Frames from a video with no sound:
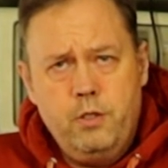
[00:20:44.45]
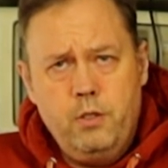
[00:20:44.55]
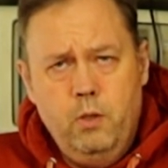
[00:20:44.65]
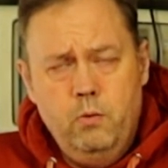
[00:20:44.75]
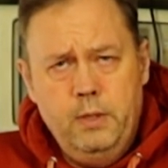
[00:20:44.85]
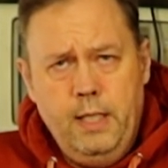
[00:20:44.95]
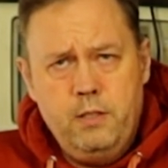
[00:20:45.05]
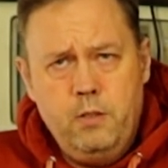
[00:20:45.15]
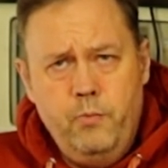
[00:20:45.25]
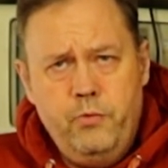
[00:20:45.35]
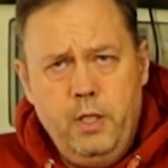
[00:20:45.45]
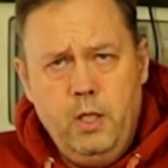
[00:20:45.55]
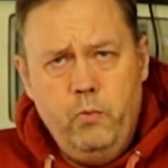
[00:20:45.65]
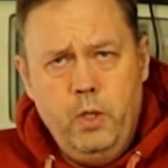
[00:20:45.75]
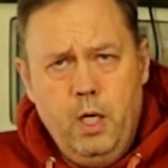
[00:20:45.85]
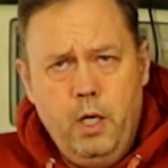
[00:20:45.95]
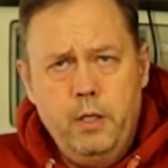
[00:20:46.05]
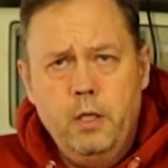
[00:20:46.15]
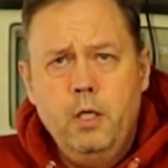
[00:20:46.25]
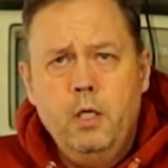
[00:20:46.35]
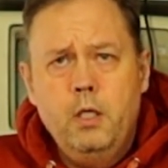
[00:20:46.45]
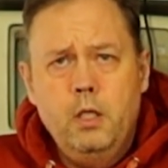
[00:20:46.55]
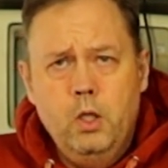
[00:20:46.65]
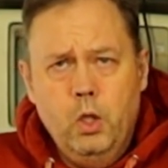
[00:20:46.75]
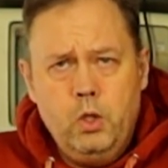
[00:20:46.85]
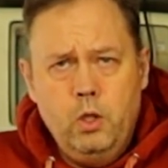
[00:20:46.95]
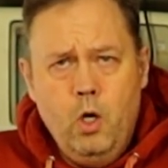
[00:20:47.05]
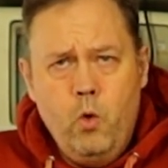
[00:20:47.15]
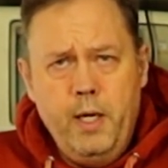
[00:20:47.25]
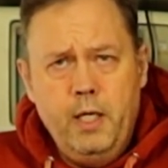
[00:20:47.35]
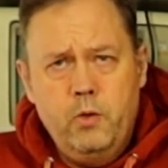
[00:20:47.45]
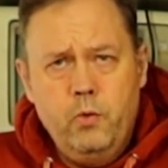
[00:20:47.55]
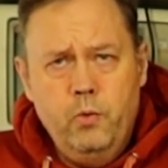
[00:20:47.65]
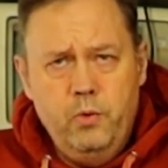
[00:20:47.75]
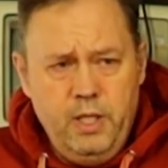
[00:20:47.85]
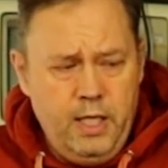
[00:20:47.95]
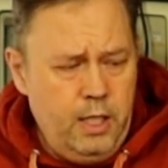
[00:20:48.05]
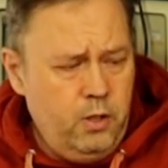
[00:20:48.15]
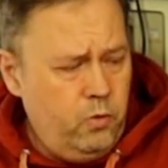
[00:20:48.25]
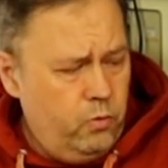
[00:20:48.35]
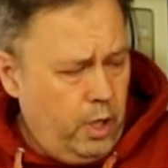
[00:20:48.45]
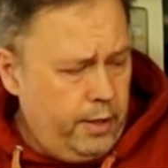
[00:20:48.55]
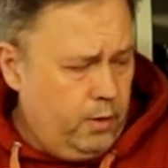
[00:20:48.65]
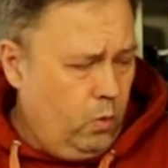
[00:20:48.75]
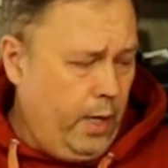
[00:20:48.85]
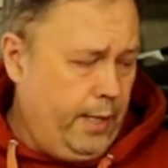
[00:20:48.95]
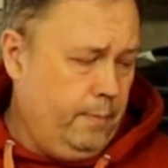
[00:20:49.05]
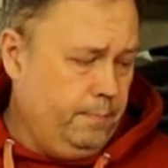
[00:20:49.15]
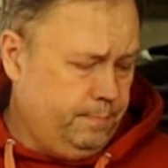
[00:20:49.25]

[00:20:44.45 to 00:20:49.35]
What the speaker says: So that's something we are not going to dig into right away.